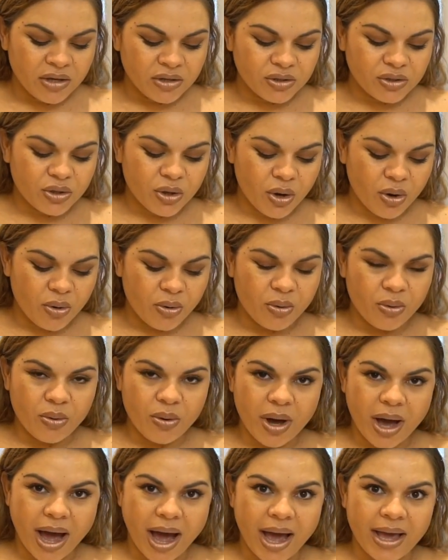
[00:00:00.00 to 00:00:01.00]

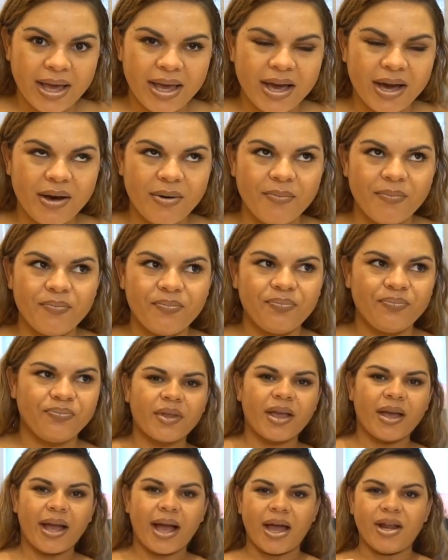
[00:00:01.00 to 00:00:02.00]
So I am
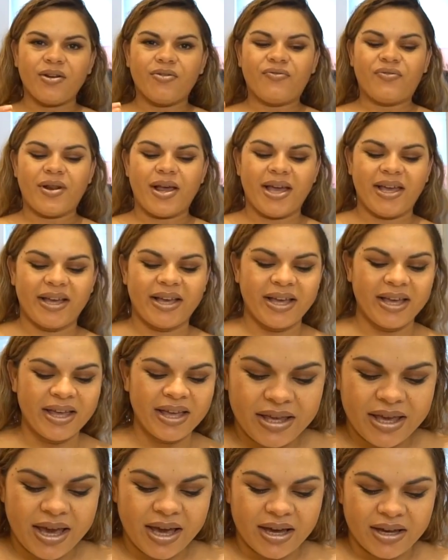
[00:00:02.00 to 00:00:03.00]
kind of like,
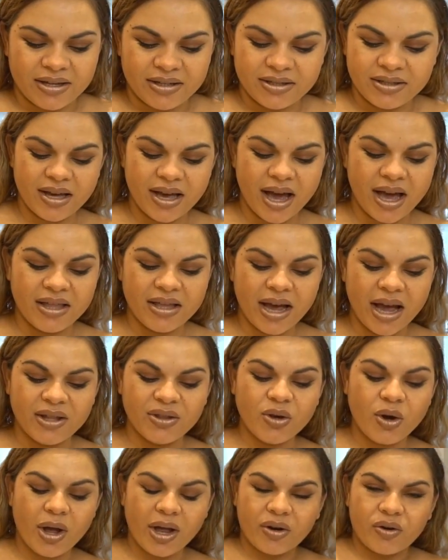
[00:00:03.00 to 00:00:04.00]
yeah, I, I
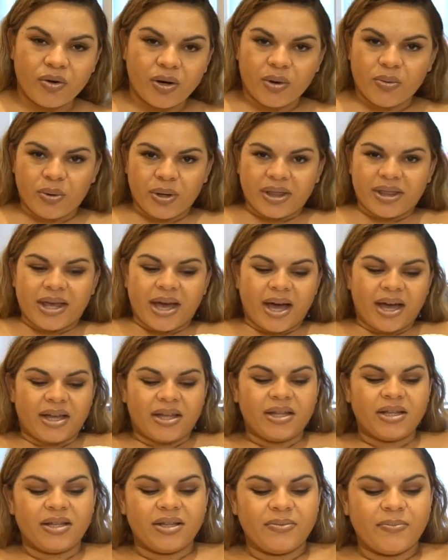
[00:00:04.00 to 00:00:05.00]
don't agree with
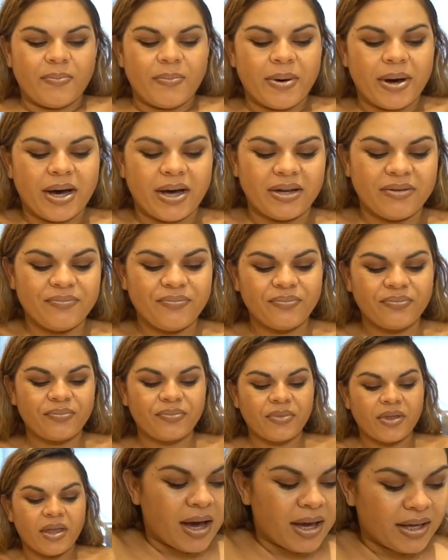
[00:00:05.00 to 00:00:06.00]
that, but
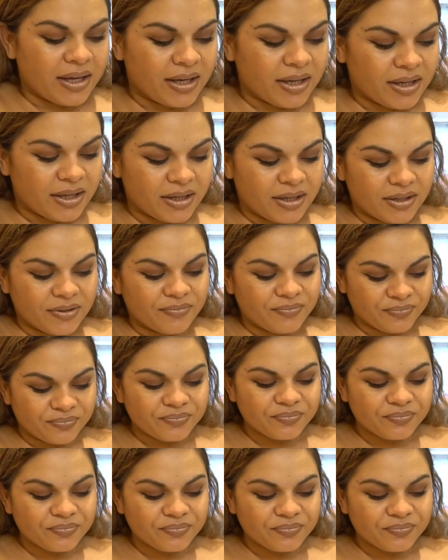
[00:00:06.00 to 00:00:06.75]
I